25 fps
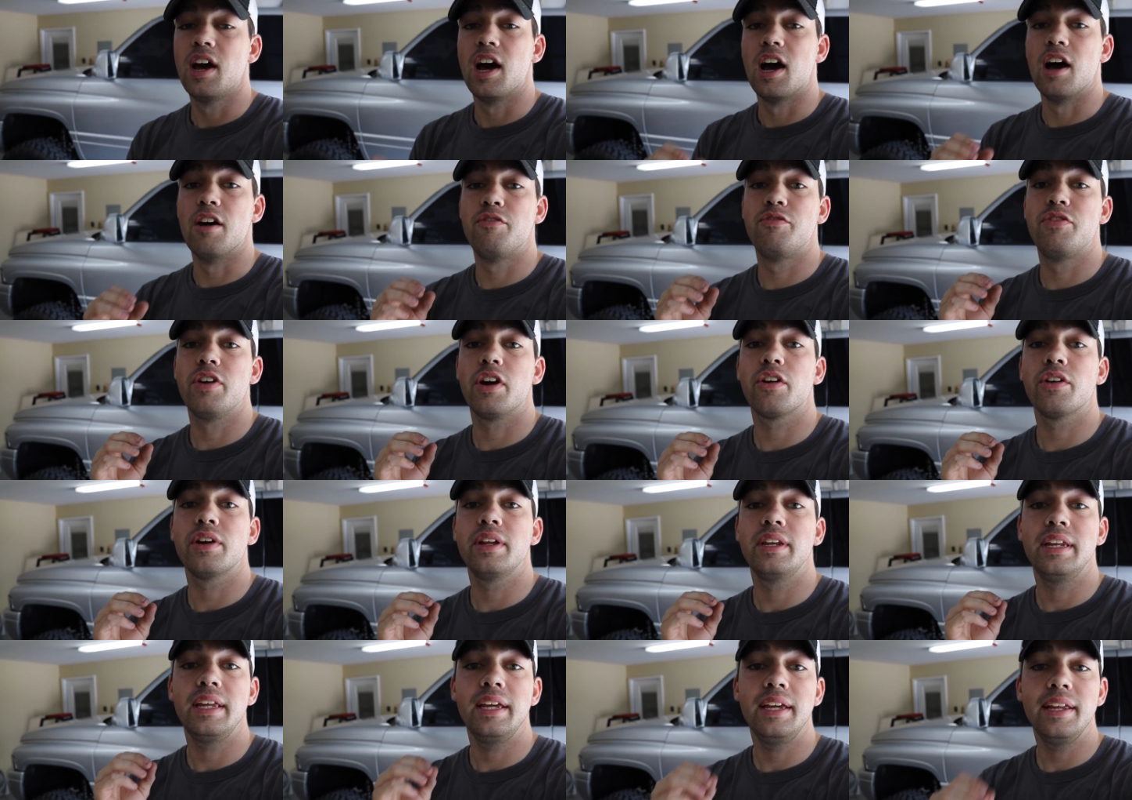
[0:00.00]
A
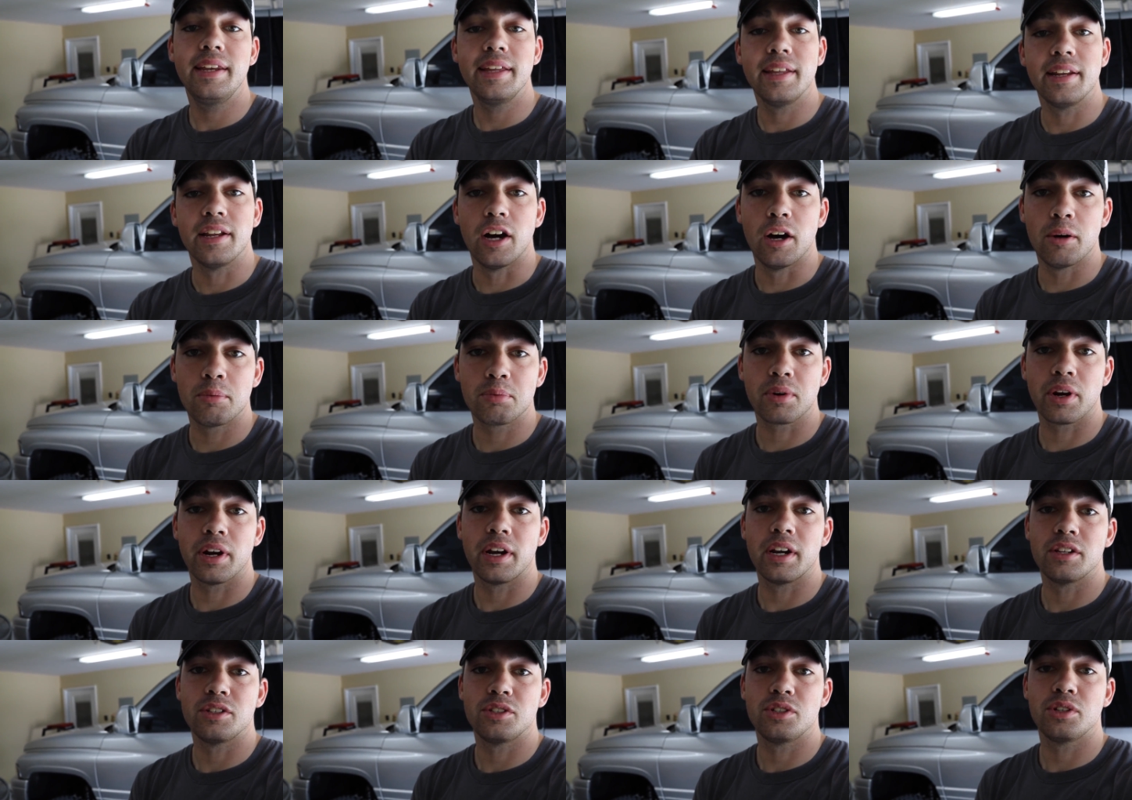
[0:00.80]
very needed
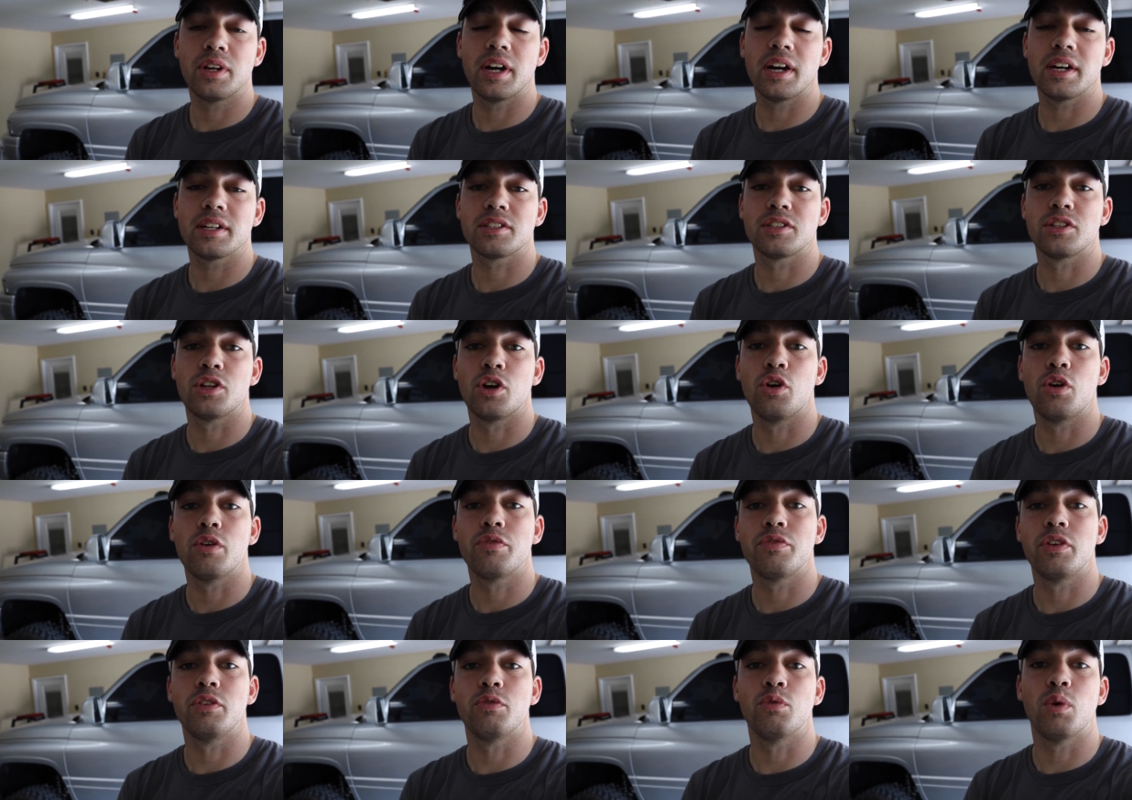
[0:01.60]
upgrade as you guys know
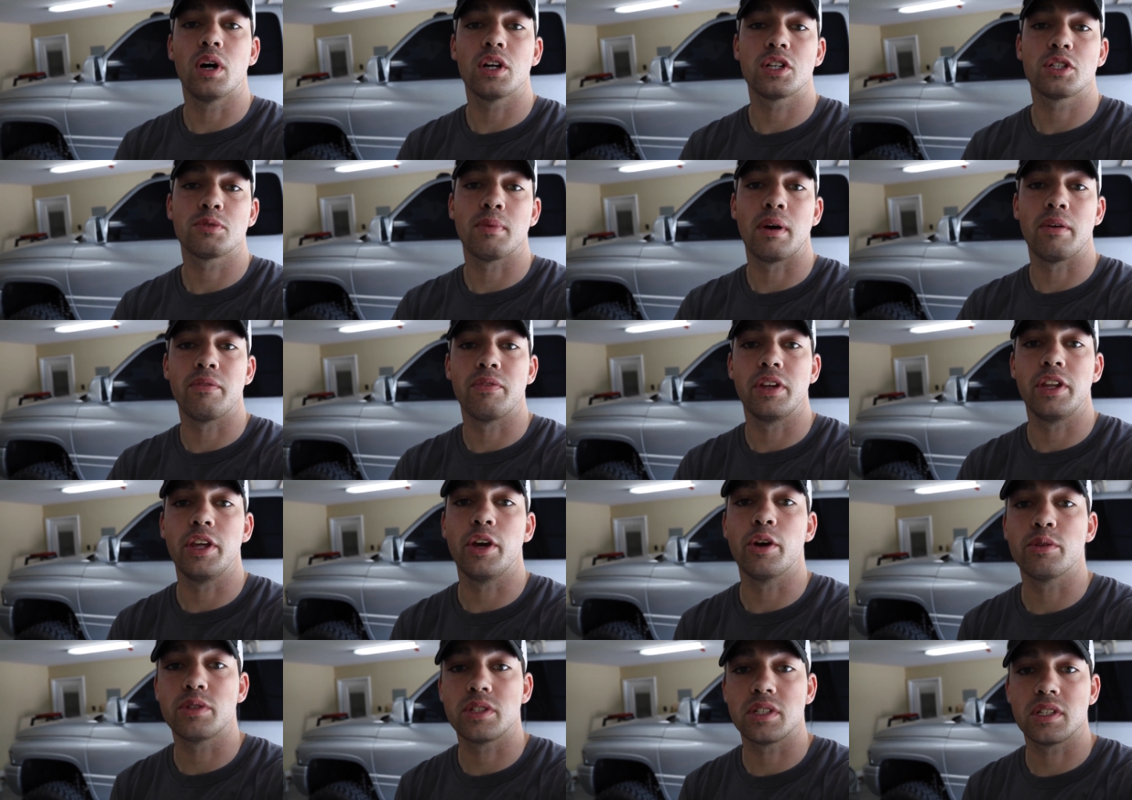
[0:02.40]
if you've watched my
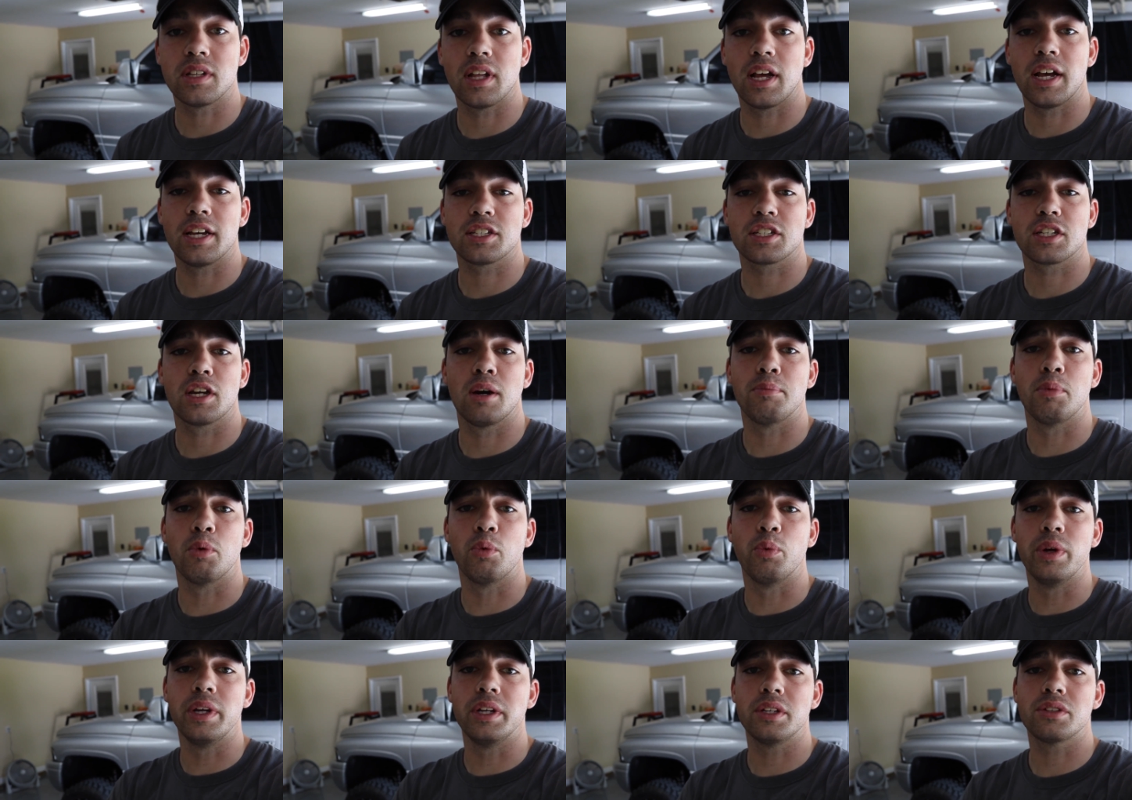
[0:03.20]
videos these last
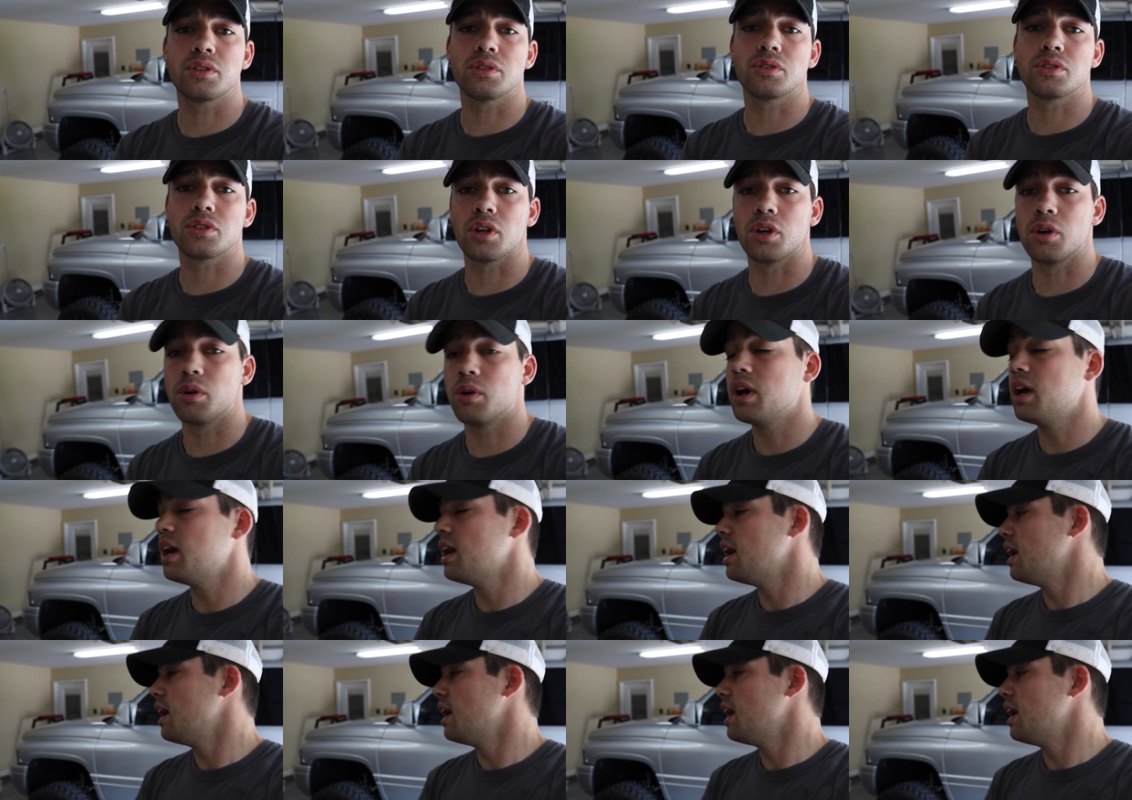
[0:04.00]
couple weeks or so.